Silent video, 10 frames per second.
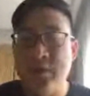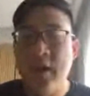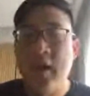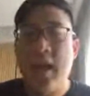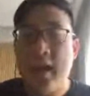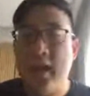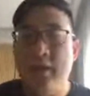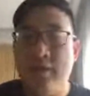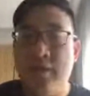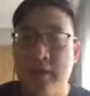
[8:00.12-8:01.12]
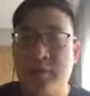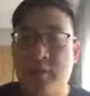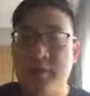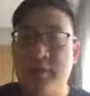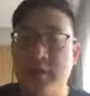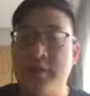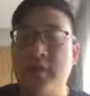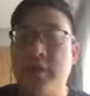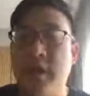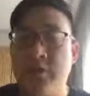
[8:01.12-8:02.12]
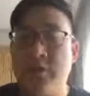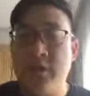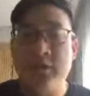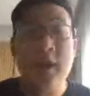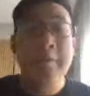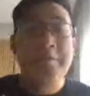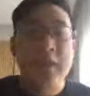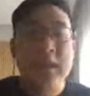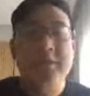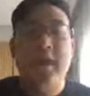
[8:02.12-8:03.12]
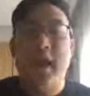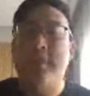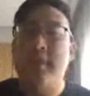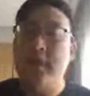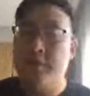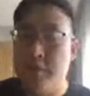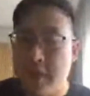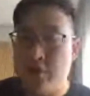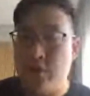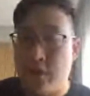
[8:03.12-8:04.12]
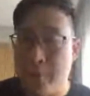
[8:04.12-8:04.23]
any of these sorts of considerations is to have an informational component,